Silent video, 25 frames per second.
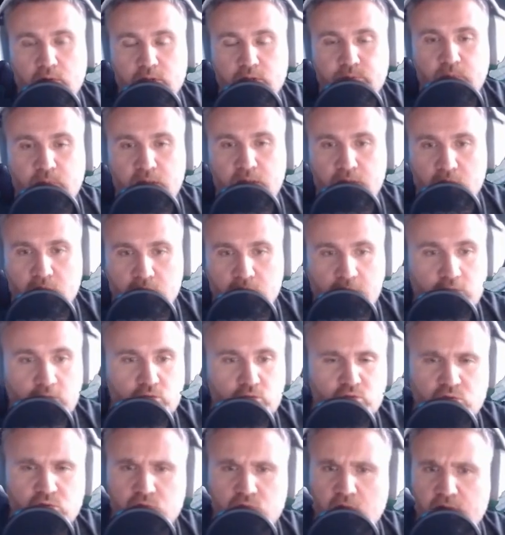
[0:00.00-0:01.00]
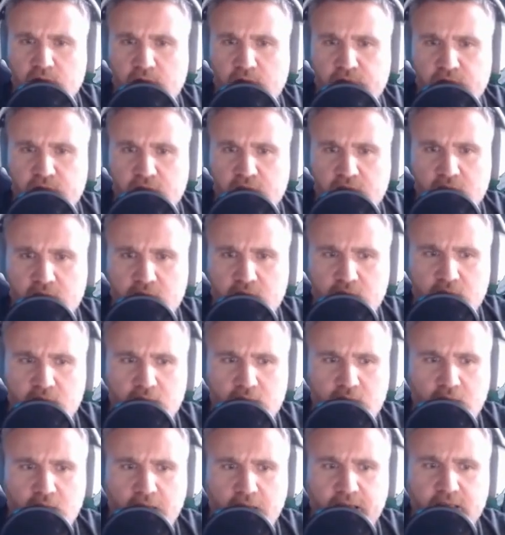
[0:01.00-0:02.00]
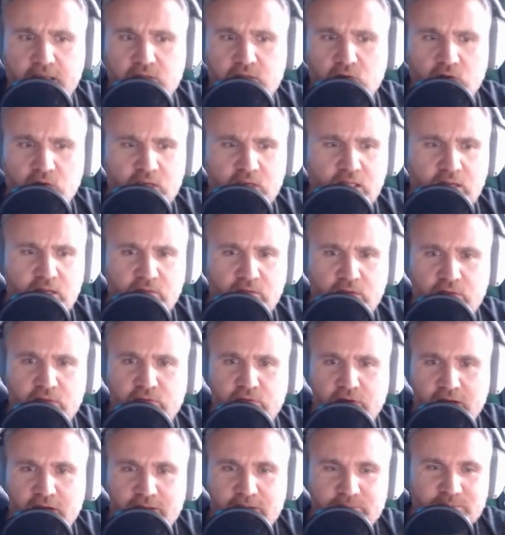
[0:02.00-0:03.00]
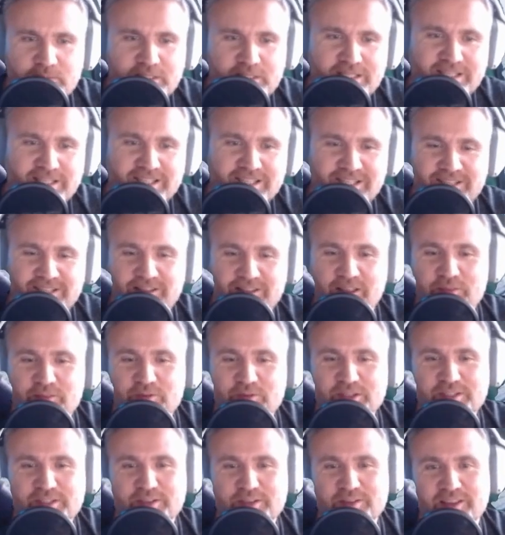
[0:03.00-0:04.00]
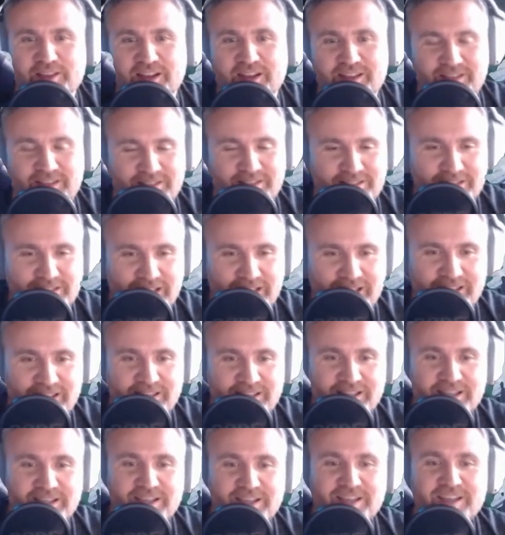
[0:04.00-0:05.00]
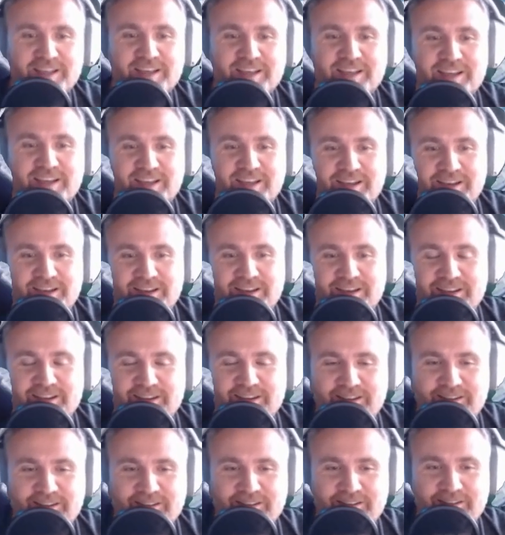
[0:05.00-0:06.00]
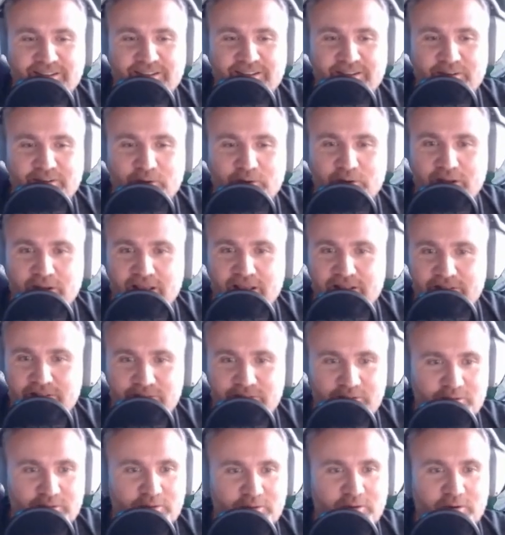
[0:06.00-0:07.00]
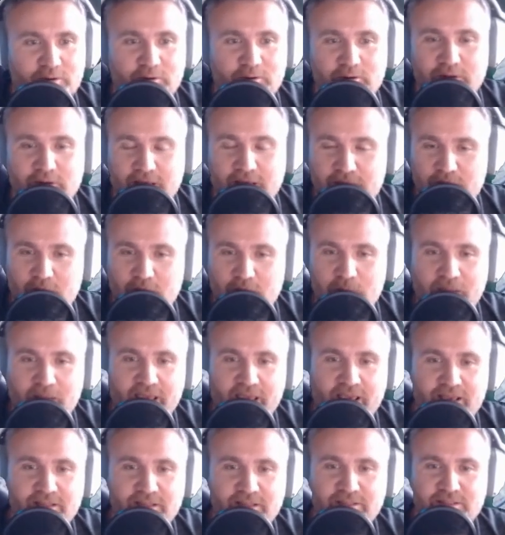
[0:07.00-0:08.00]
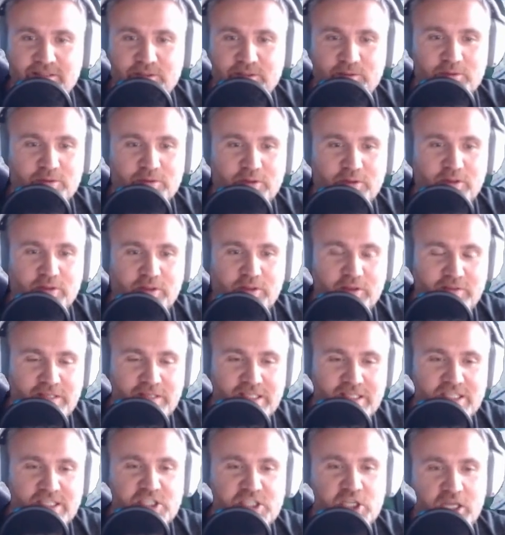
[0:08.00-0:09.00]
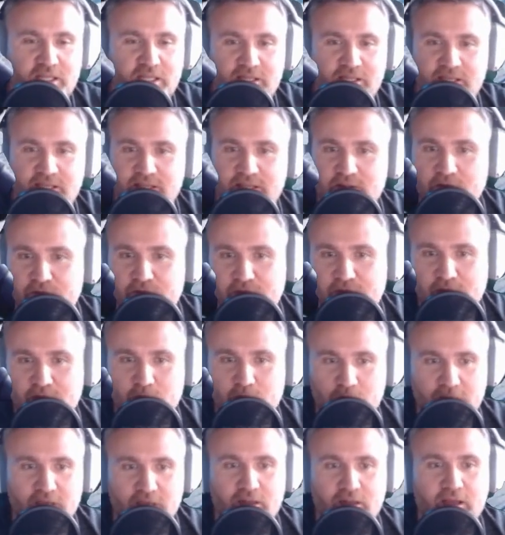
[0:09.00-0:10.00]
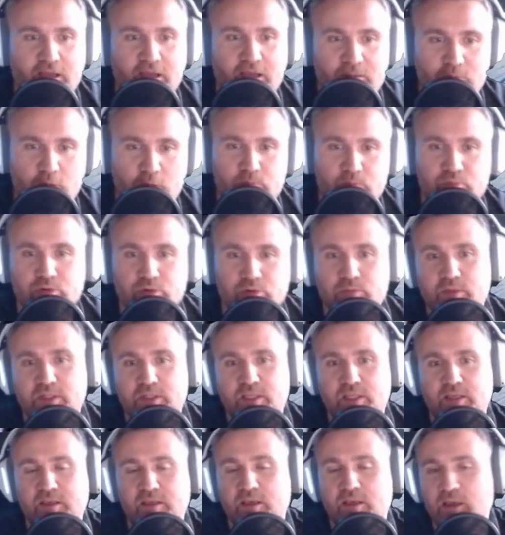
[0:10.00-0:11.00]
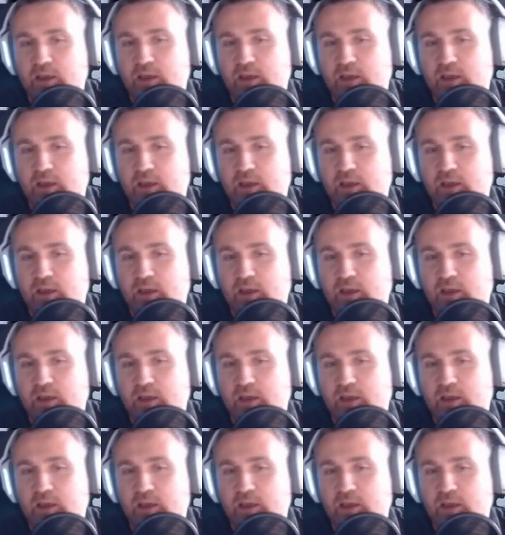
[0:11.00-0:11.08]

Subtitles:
spender that used to have, I think, 8 or 11 farms. That was totally insane. All handled by hands. Nothing shady, nothing weird. Like, I'm not promoting